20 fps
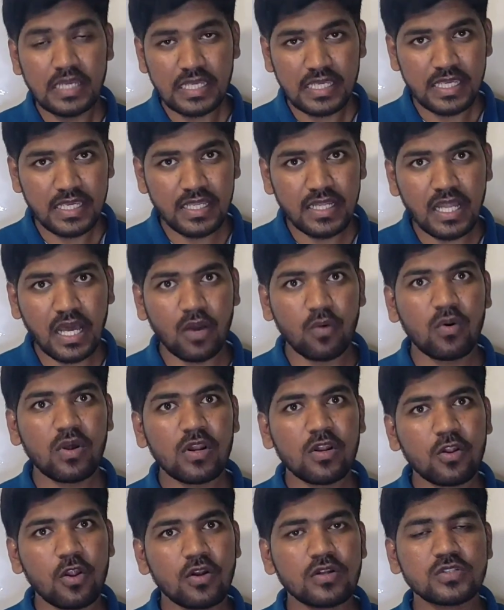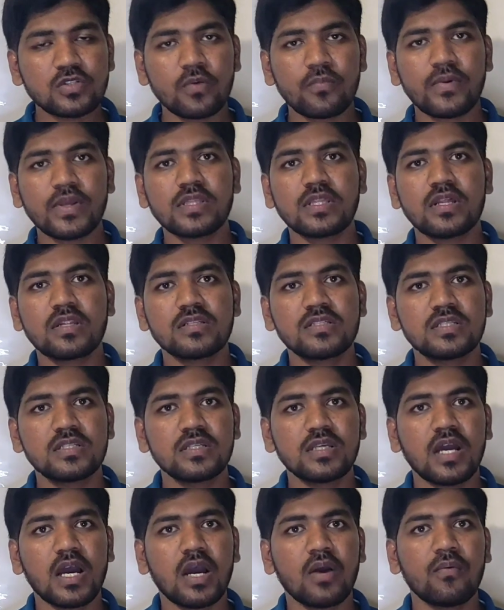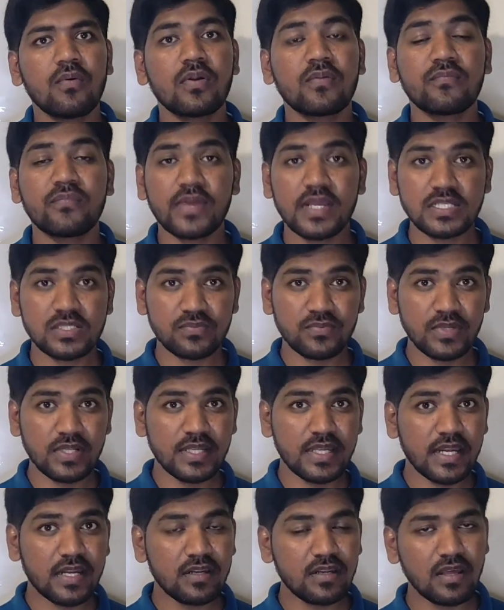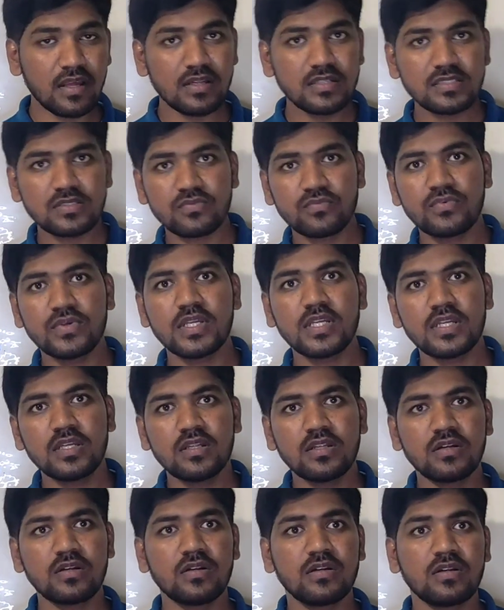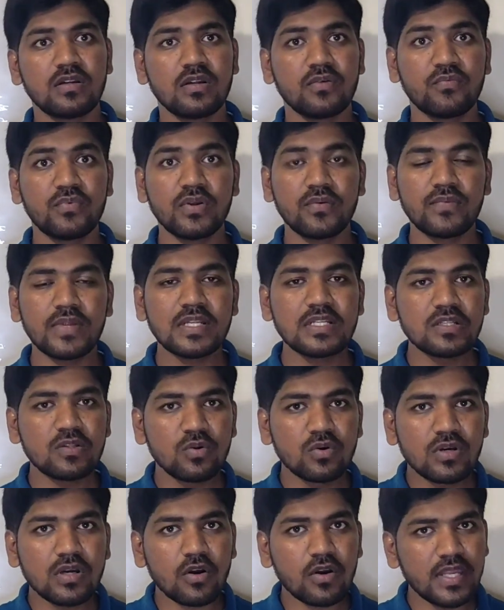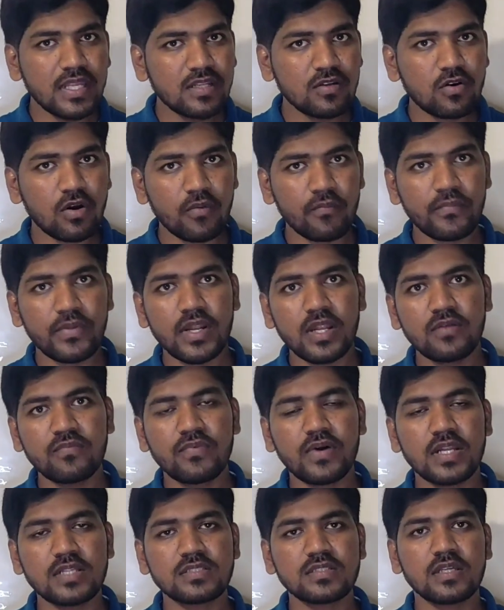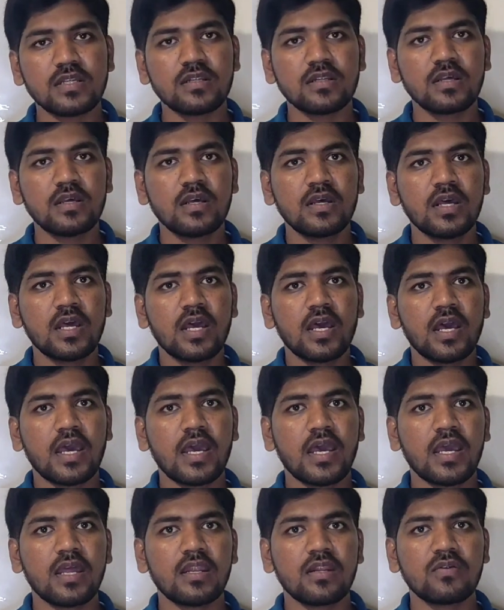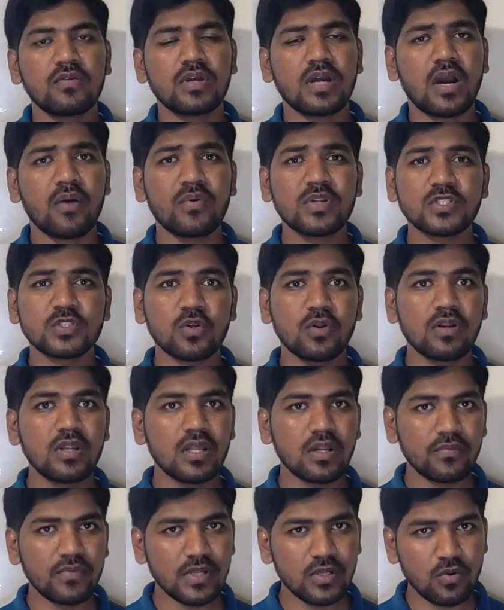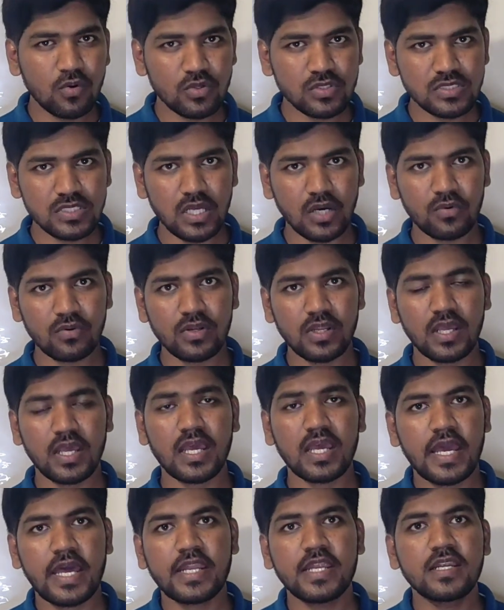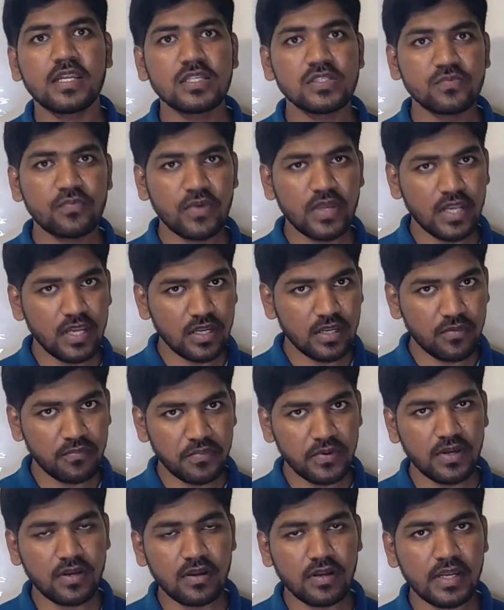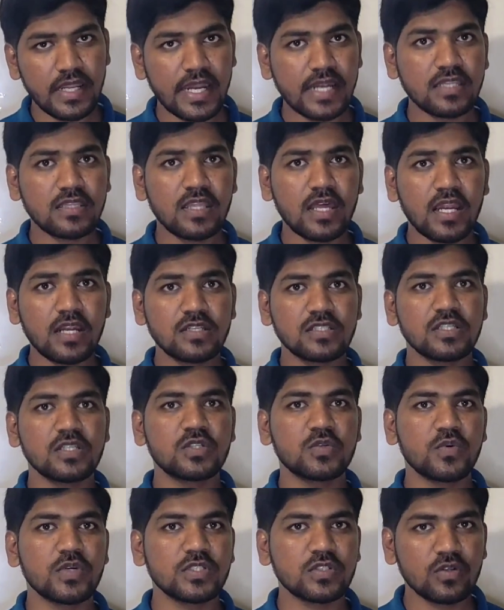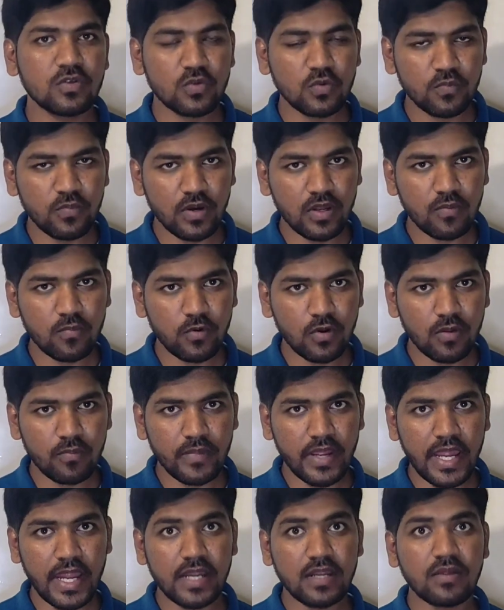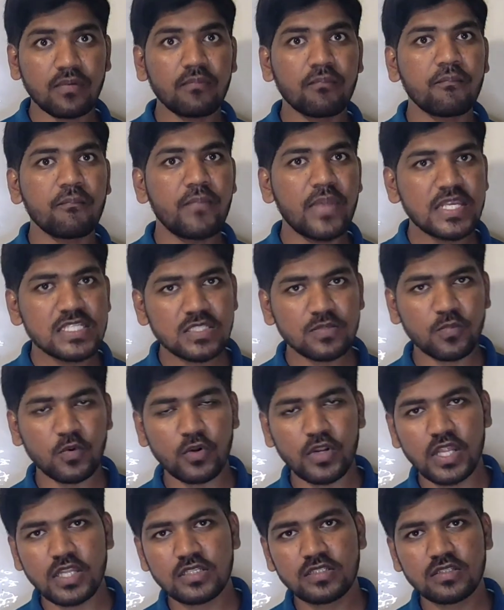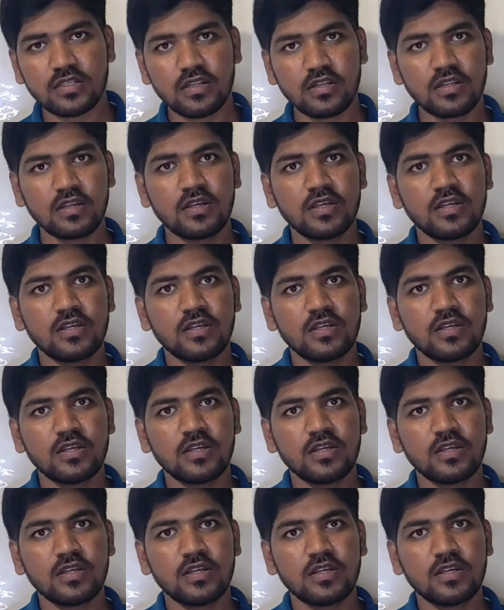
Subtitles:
kill our lots of energy. Our face will get dull, we will look incompetent person, and our shoulder will goes down, and it is very difficult at that situation to perform at best potential.